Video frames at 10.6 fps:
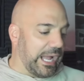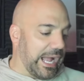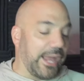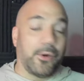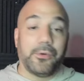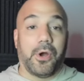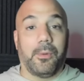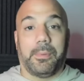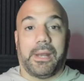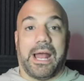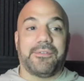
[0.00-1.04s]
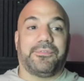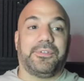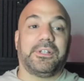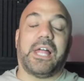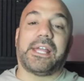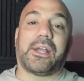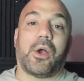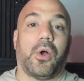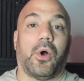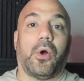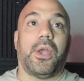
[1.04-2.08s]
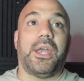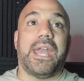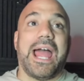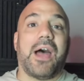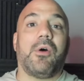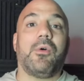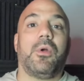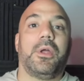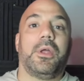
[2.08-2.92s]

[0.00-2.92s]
I don't know, but I feel like now